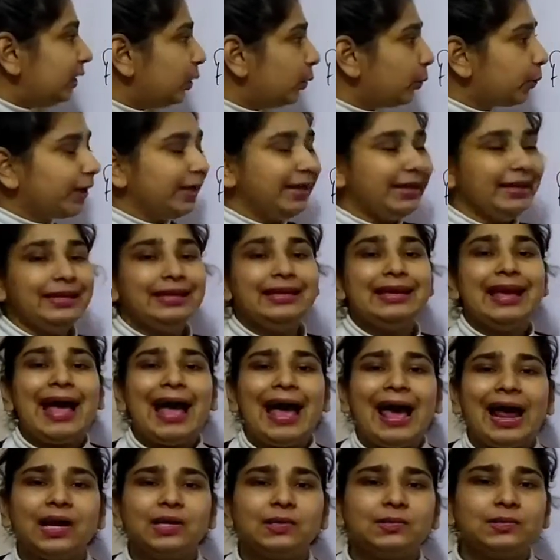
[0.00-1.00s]
looking
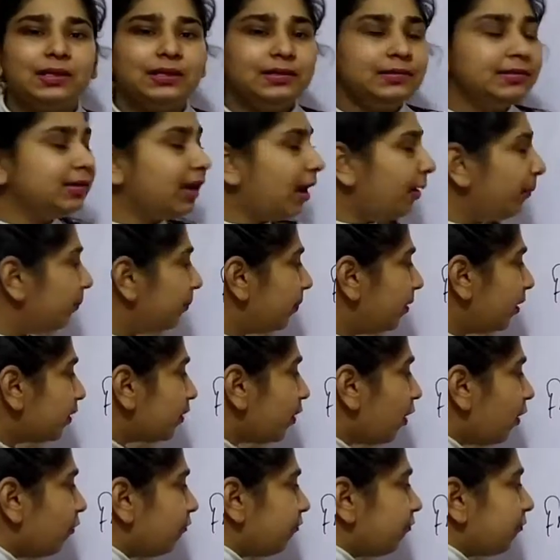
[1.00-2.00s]
at the
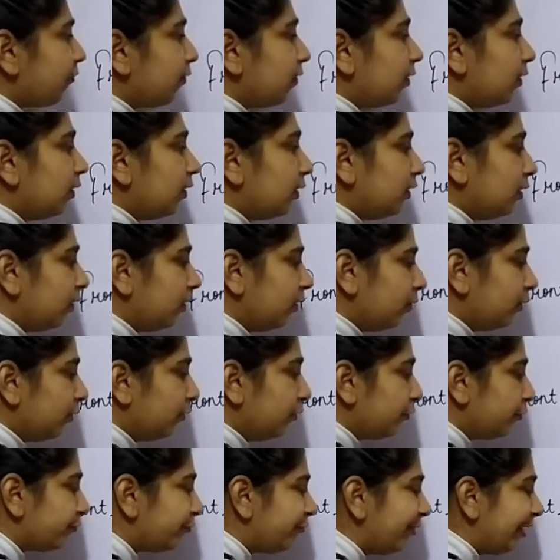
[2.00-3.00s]
number of
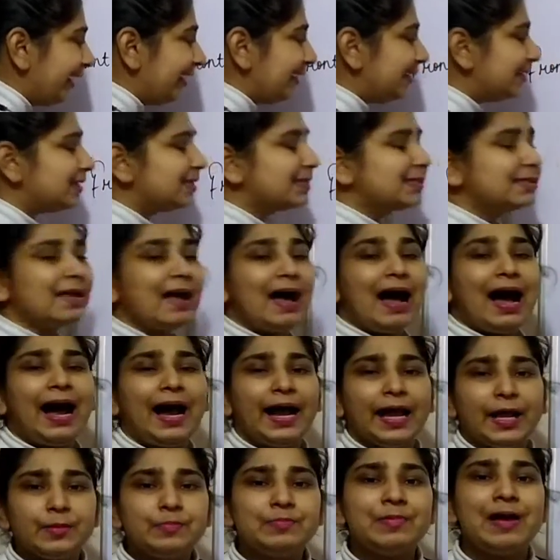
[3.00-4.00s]
fields
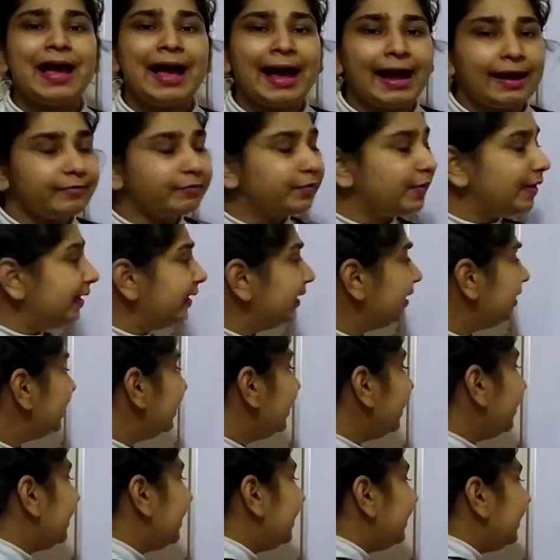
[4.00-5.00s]
I am having
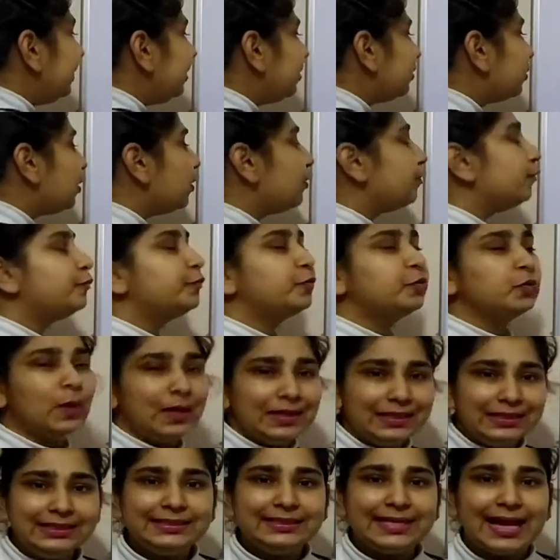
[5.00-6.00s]
in the
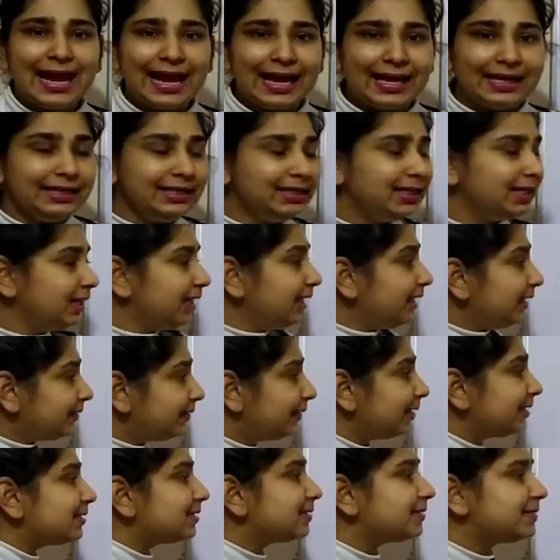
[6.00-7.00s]
front end,
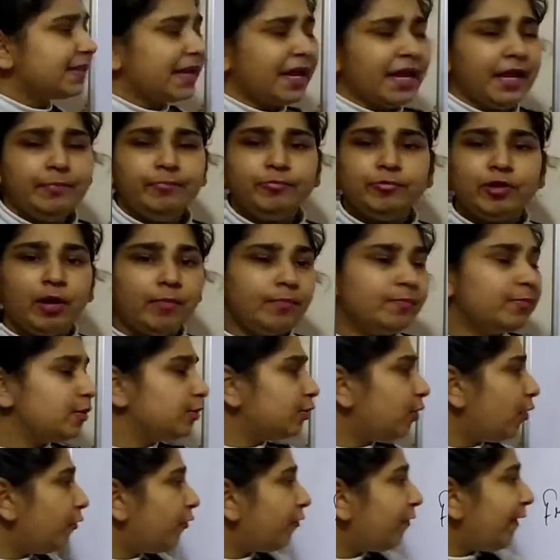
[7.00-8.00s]
the same
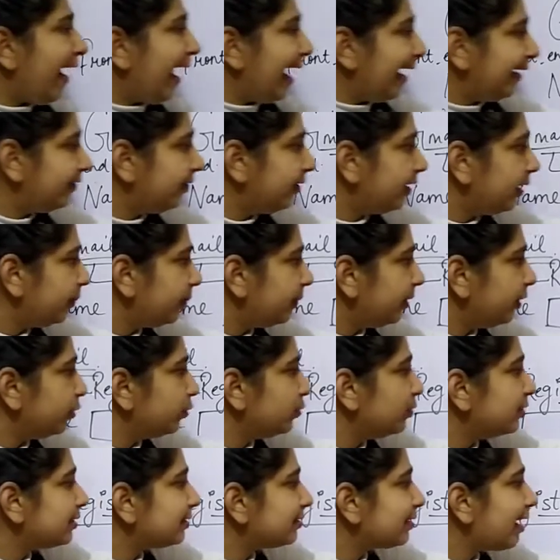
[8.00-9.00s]
number of
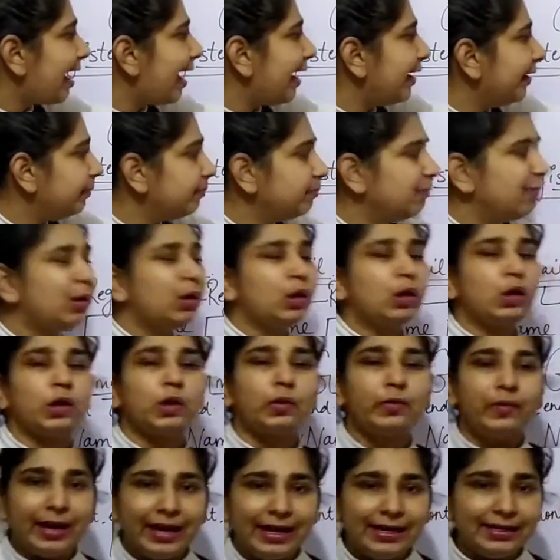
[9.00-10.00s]
attributes I am
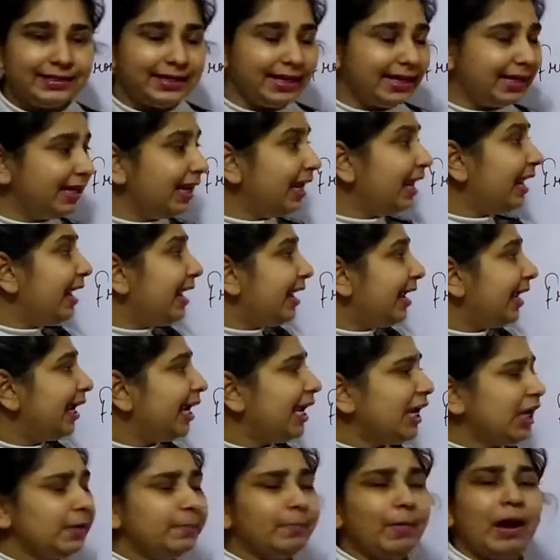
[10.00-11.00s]
creating
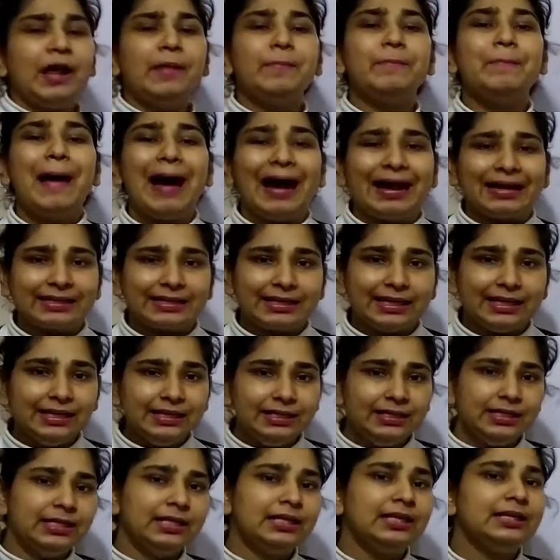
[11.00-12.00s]
in my back
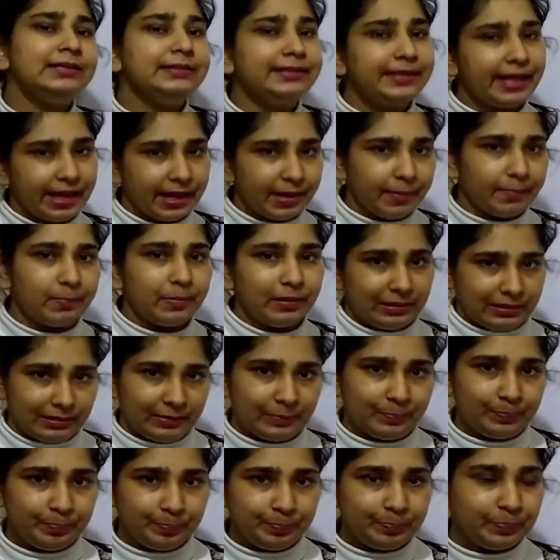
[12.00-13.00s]
end
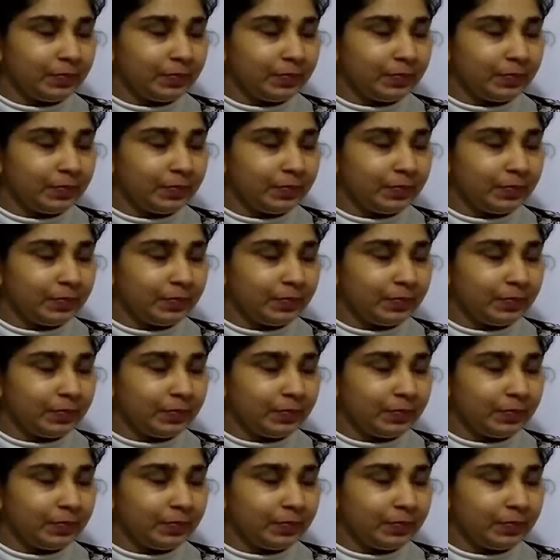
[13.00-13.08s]
table.